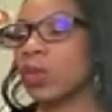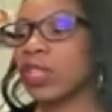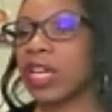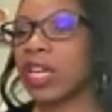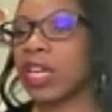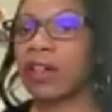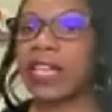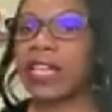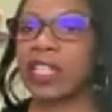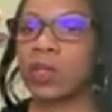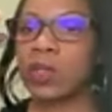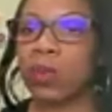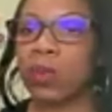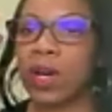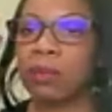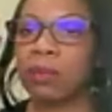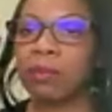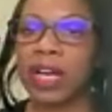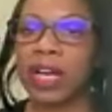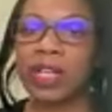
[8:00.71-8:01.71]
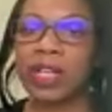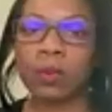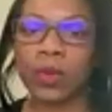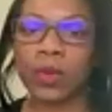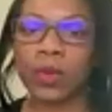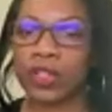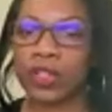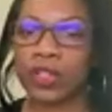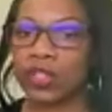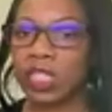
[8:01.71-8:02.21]
there is one button where
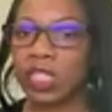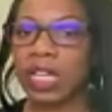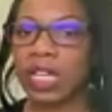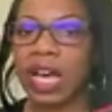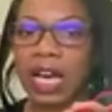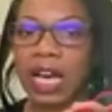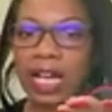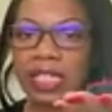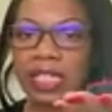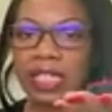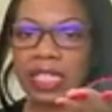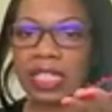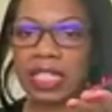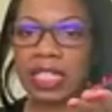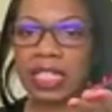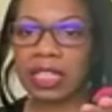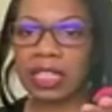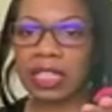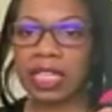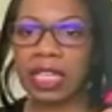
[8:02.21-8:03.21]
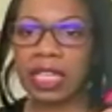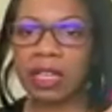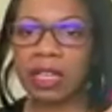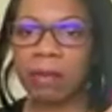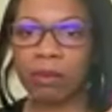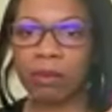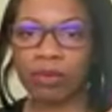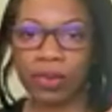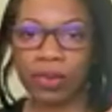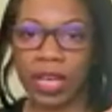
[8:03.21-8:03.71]
you're just constantly
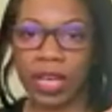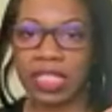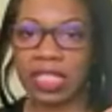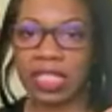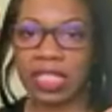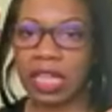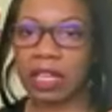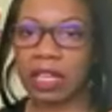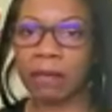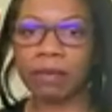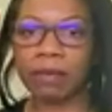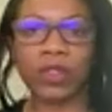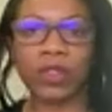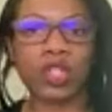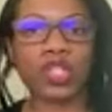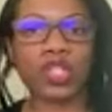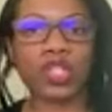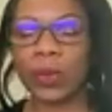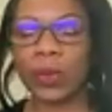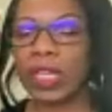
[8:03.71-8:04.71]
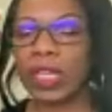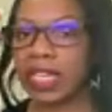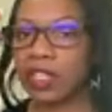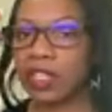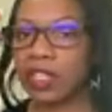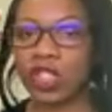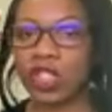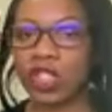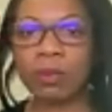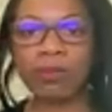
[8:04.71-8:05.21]
pressing. So he can
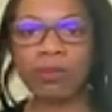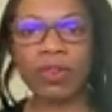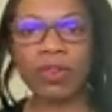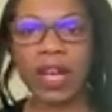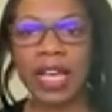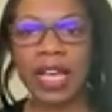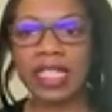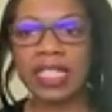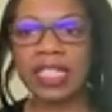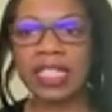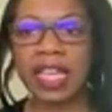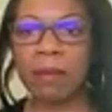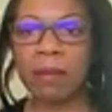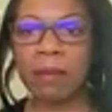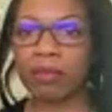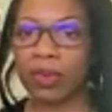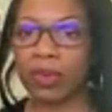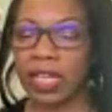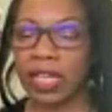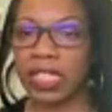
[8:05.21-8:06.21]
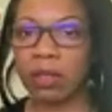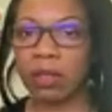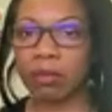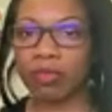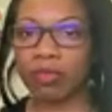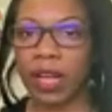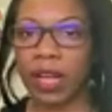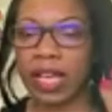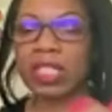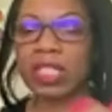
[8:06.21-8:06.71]
just press and press and
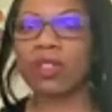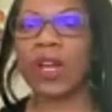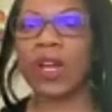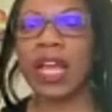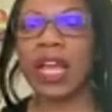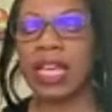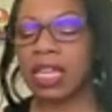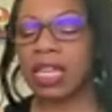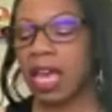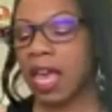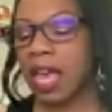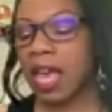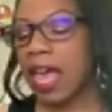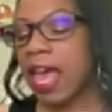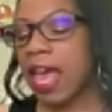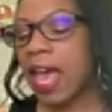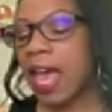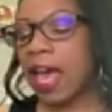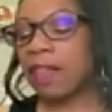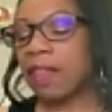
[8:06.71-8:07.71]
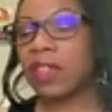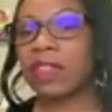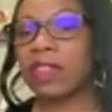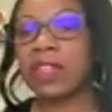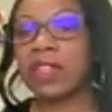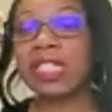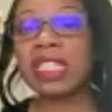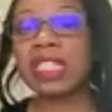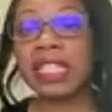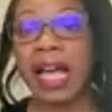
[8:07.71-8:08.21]
press, right? And then the
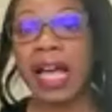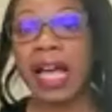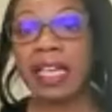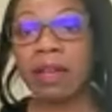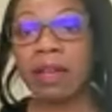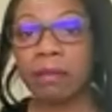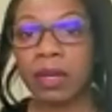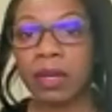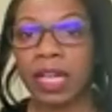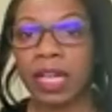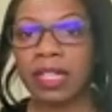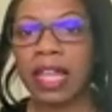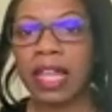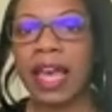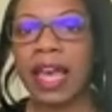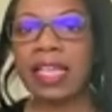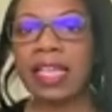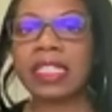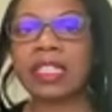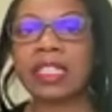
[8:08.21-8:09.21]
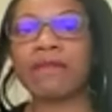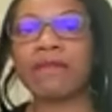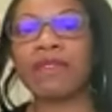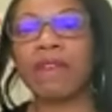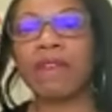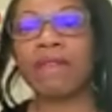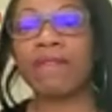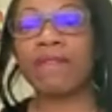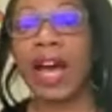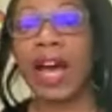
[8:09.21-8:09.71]
second button has
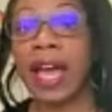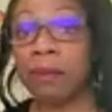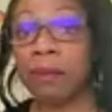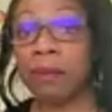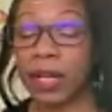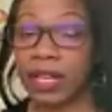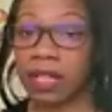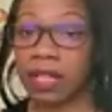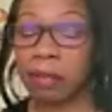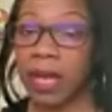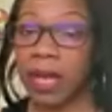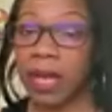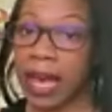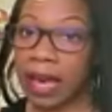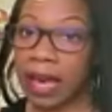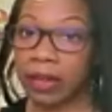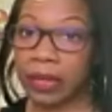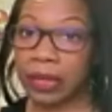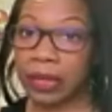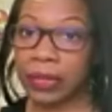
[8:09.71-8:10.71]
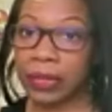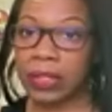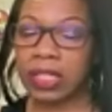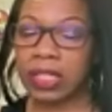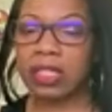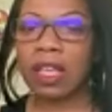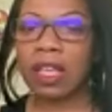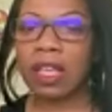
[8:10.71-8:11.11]
different vibrating patterns.